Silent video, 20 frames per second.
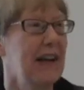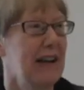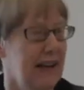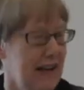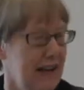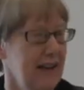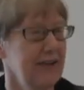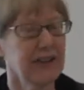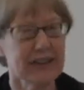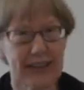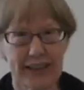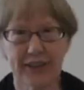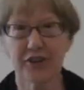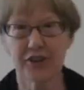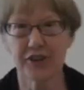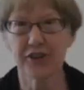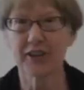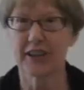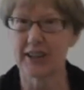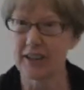Uh, the
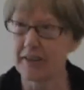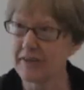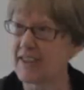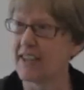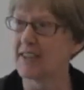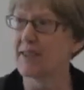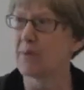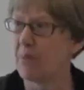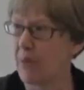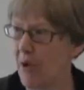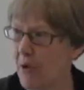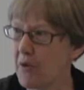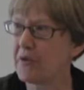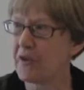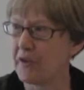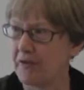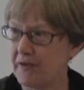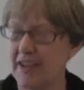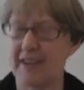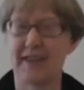literature gives us
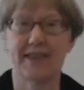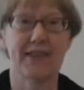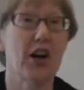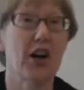both of these